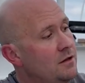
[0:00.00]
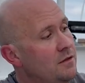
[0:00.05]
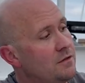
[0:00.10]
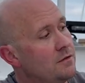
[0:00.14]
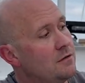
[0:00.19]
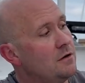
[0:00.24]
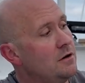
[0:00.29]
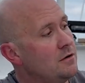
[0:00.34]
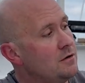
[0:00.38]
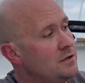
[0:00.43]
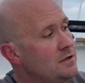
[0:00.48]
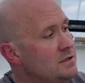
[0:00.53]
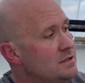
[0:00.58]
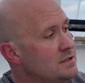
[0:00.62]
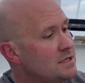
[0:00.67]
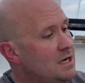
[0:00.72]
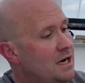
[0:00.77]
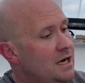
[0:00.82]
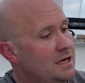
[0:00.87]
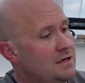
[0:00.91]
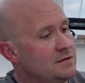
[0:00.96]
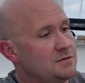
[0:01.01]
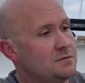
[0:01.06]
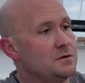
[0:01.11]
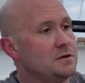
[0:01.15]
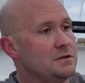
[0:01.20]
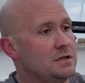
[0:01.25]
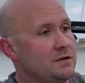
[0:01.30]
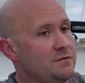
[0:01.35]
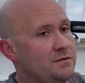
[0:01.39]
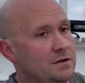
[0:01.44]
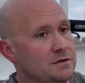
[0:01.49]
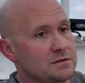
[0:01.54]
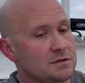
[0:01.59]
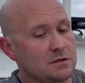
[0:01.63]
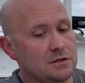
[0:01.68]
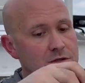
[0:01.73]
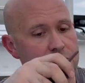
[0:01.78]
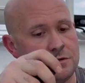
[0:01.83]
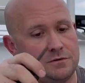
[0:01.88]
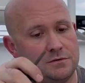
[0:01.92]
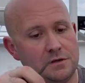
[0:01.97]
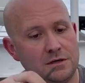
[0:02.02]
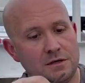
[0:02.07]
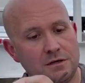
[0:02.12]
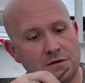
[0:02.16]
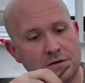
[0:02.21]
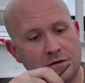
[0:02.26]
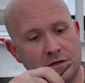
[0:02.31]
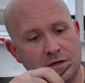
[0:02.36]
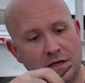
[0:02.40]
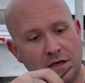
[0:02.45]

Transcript: They're all good and tight, so we're gonna leave those alone.